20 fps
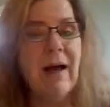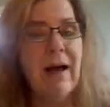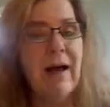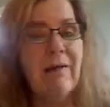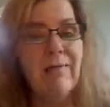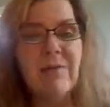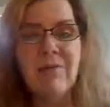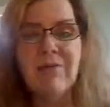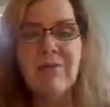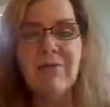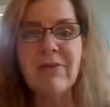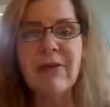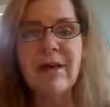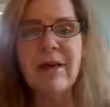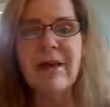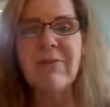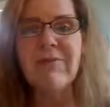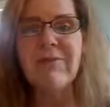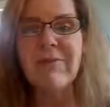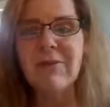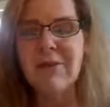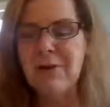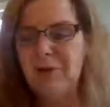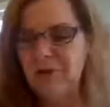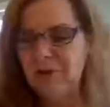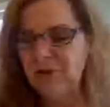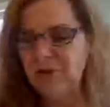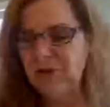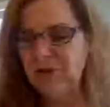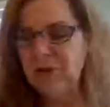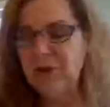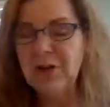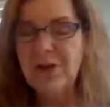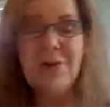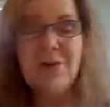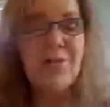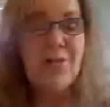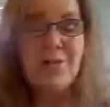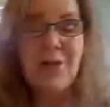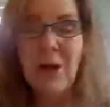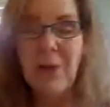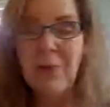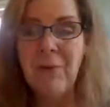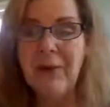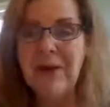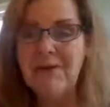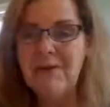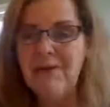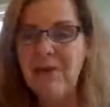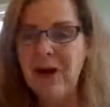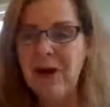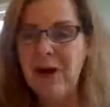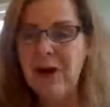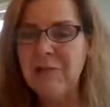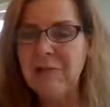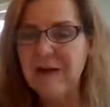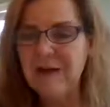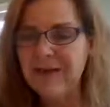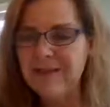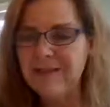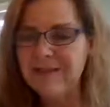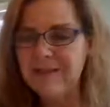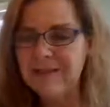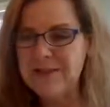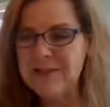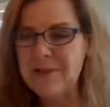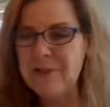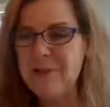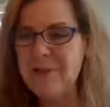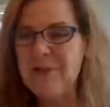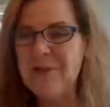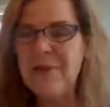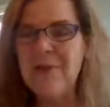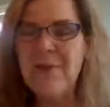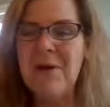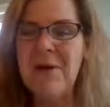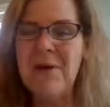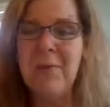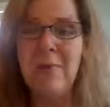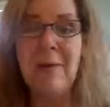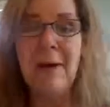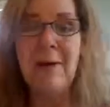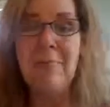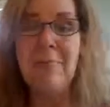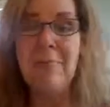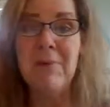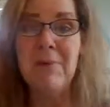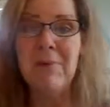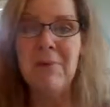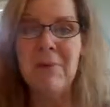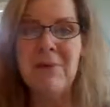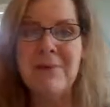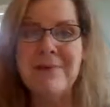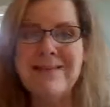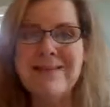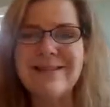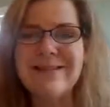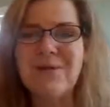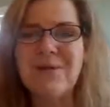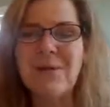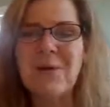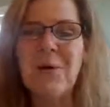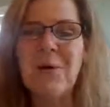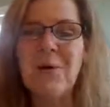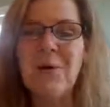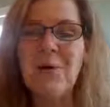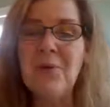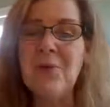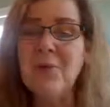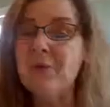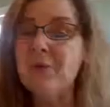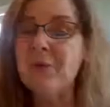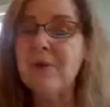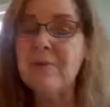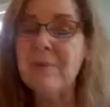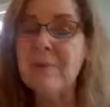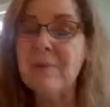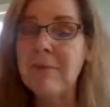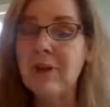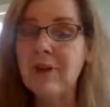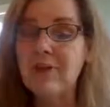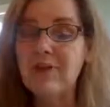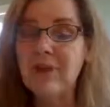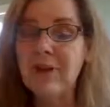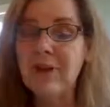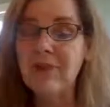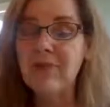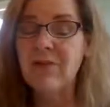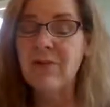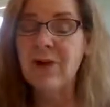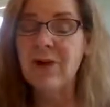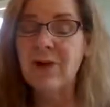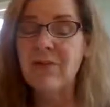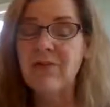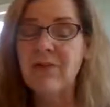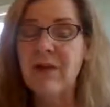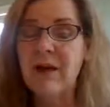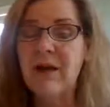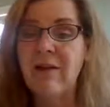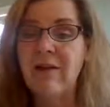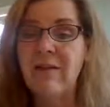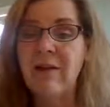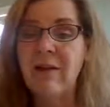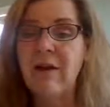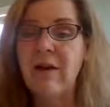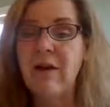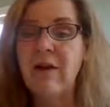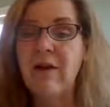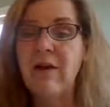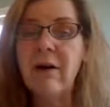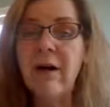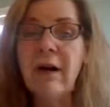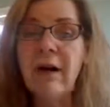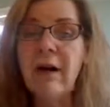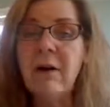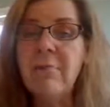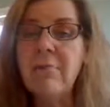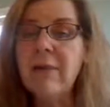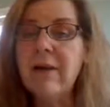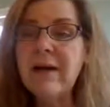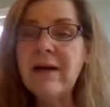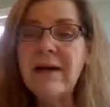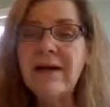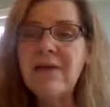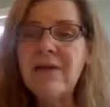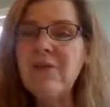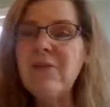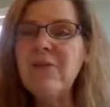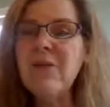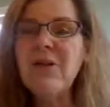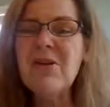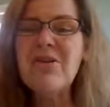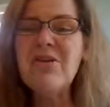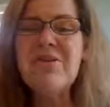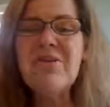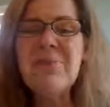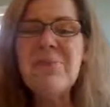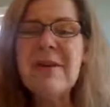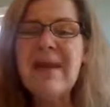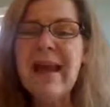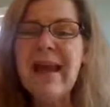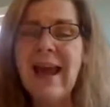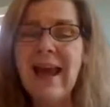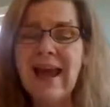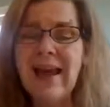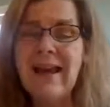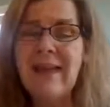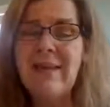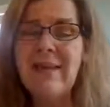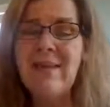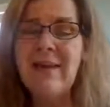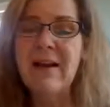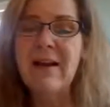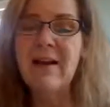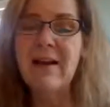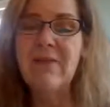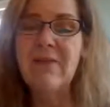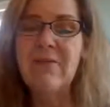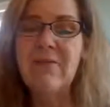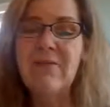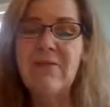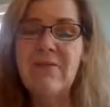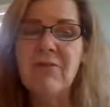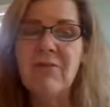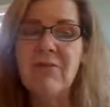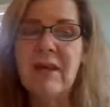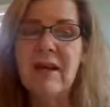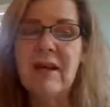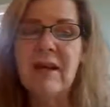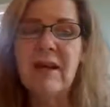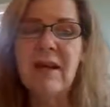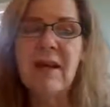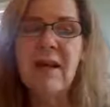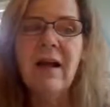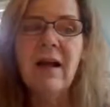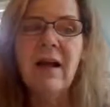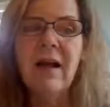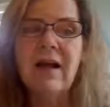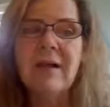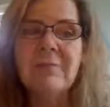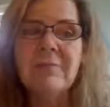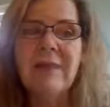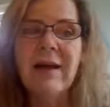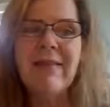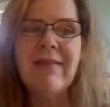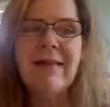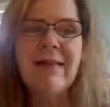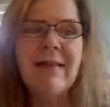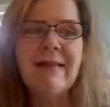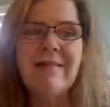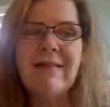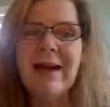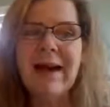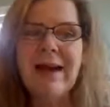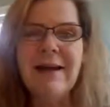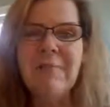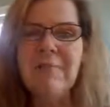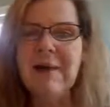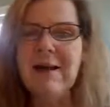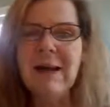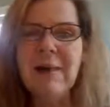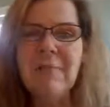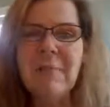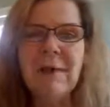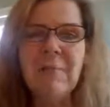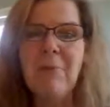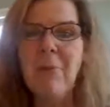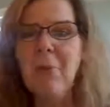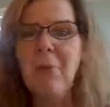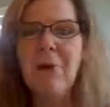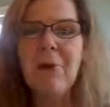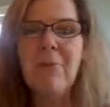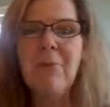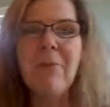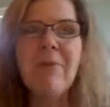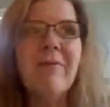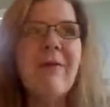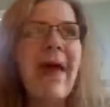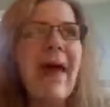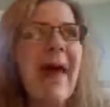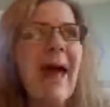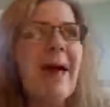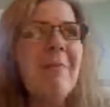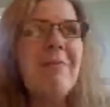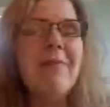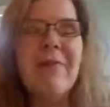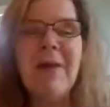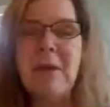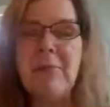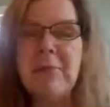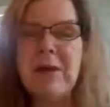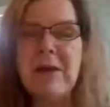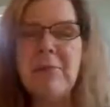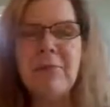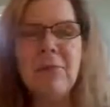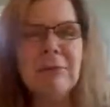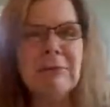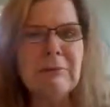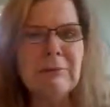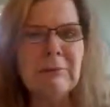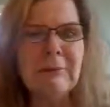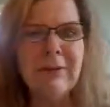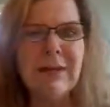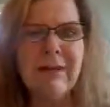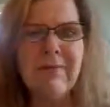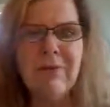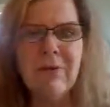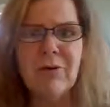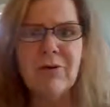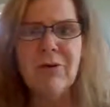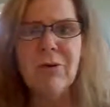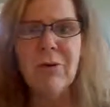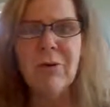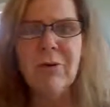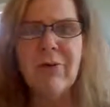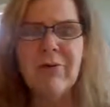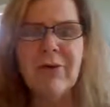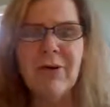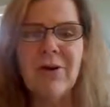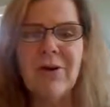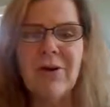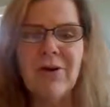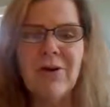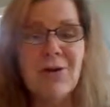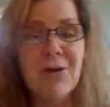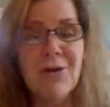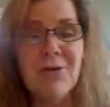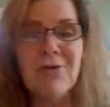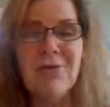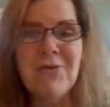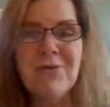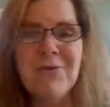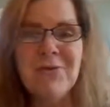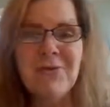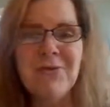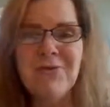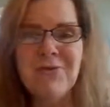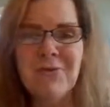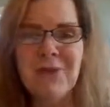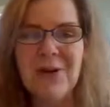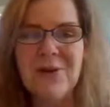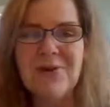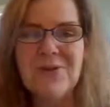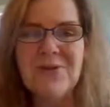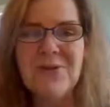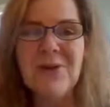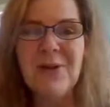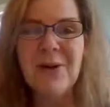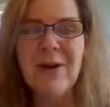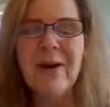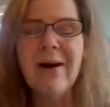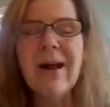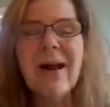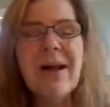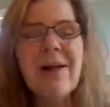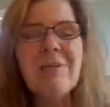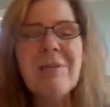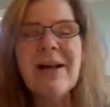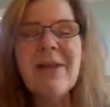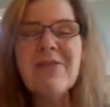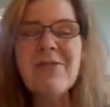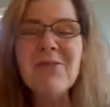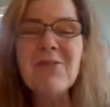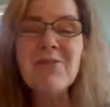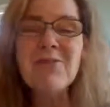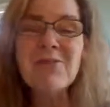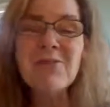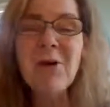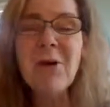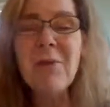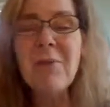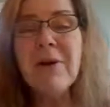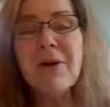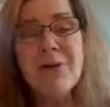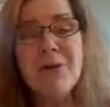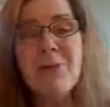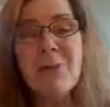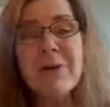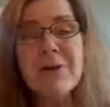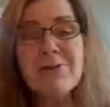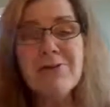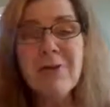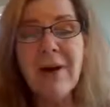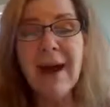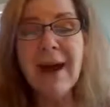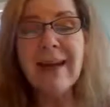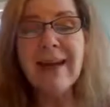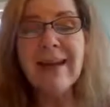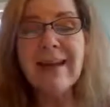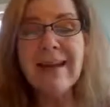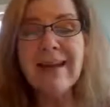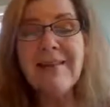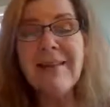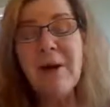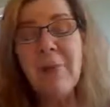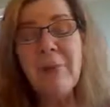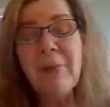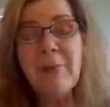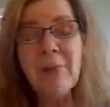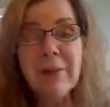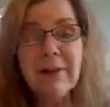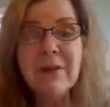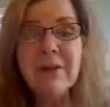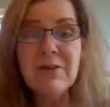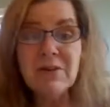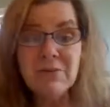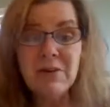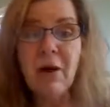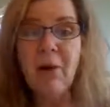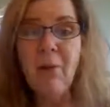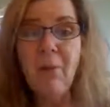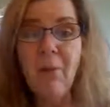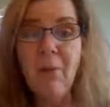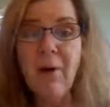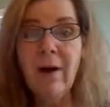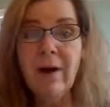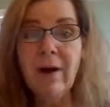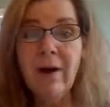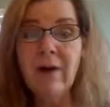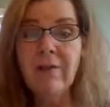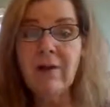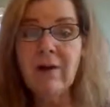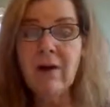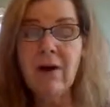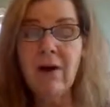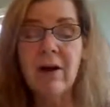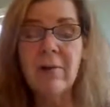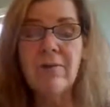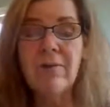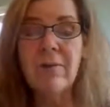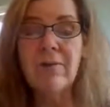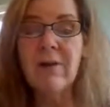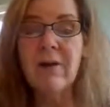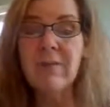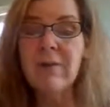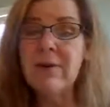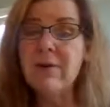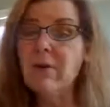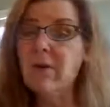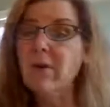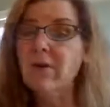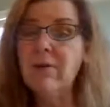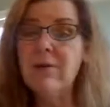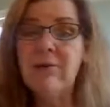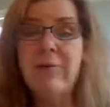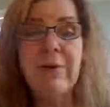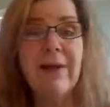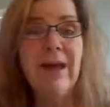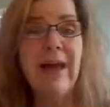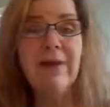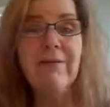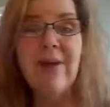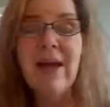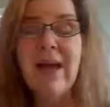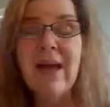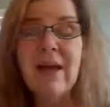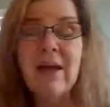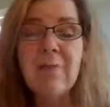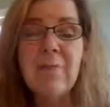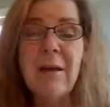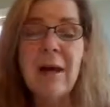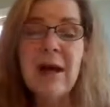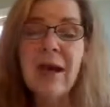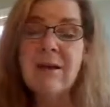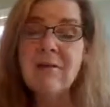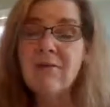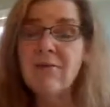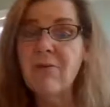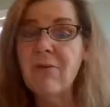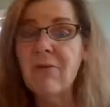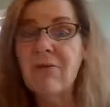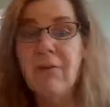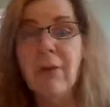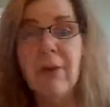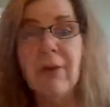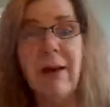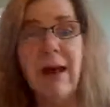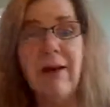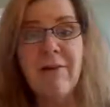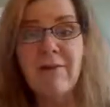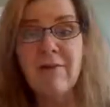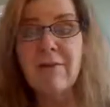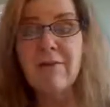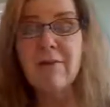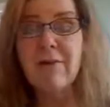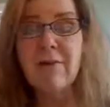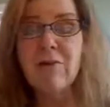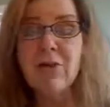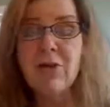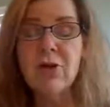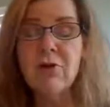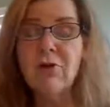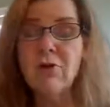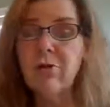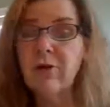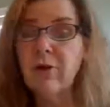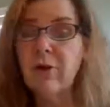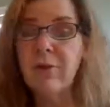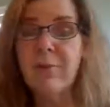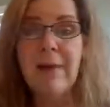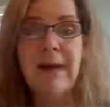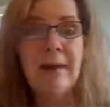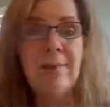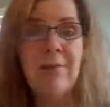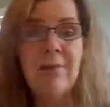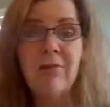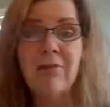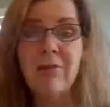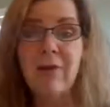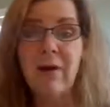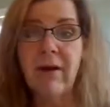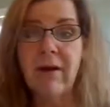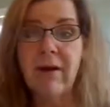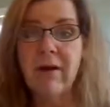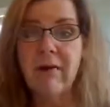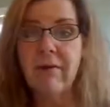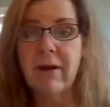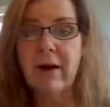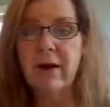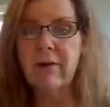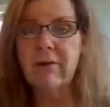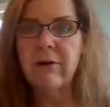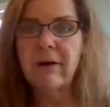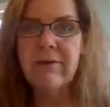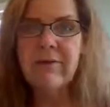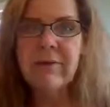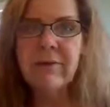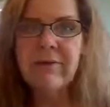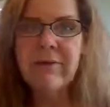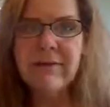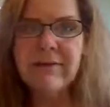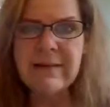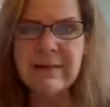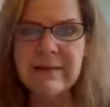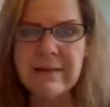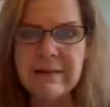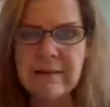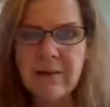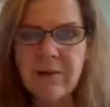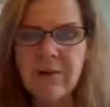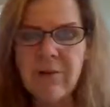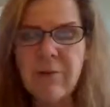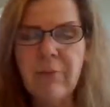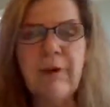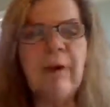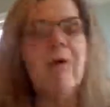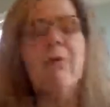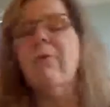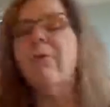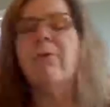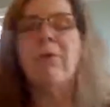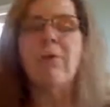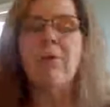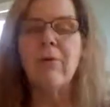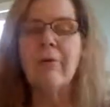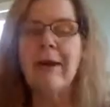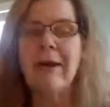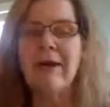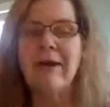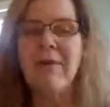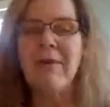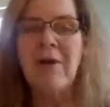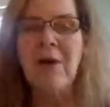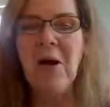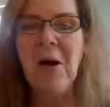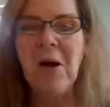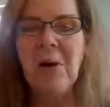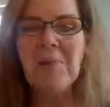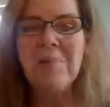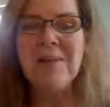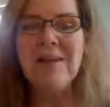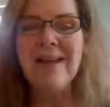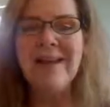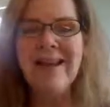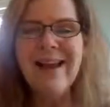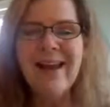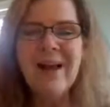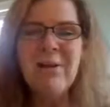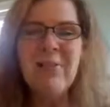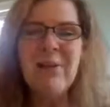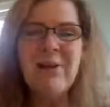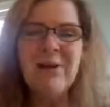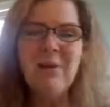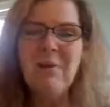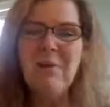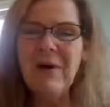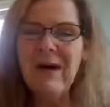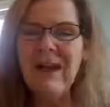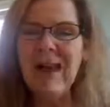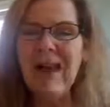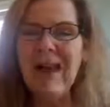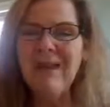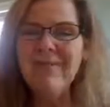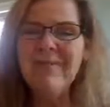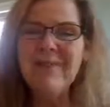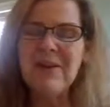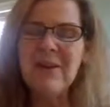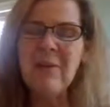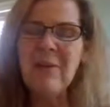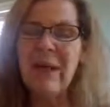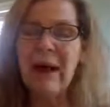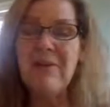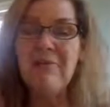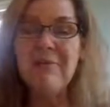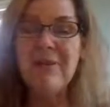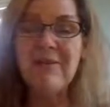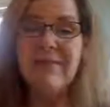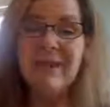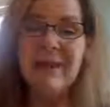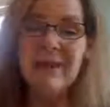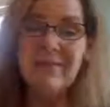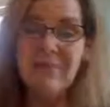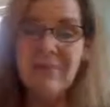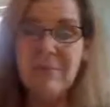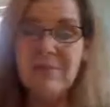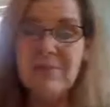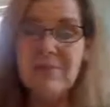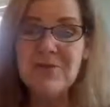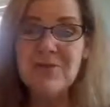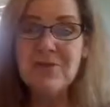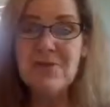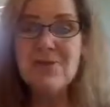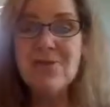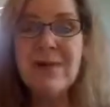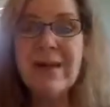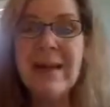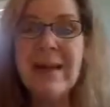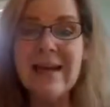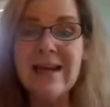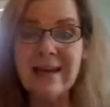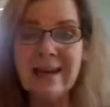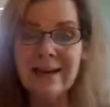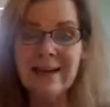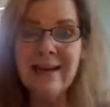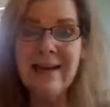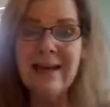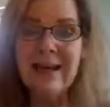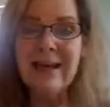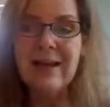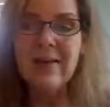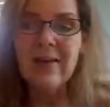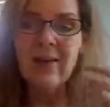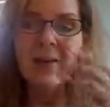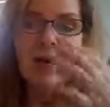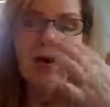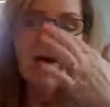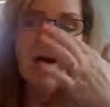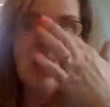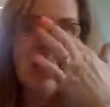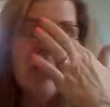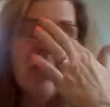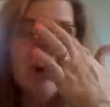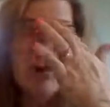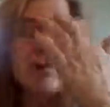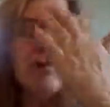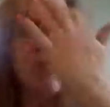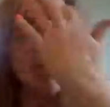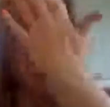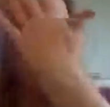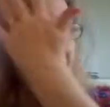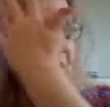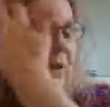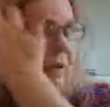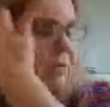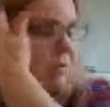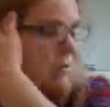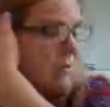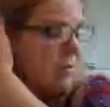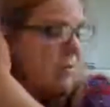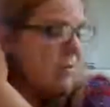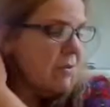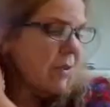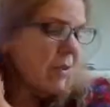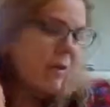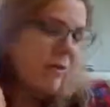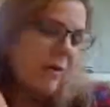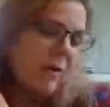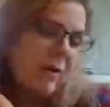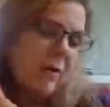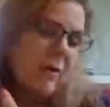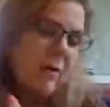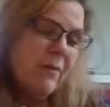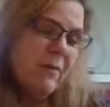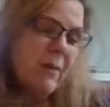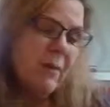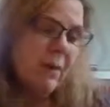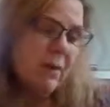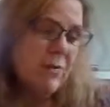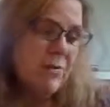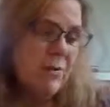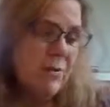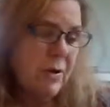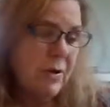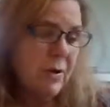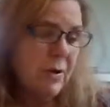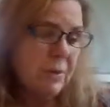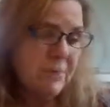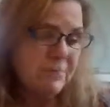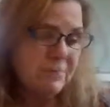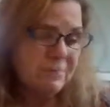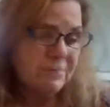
Obviously, if you're still in a snowy environment, I see some of you here might be where it's still cold. There could be melting salts out there. But, there could just be anything on the street. I think it's kind of becoming more and more of a habit that people leave their shoes at the front door, because there's so much we track in that we really don't want on the carpet, that we don't if we have pets or if we have children or babies crawling around, or even if us adults want to roll around on the carpet, we don't want to have, everything from the street in our carpet. So it's just so very, very true.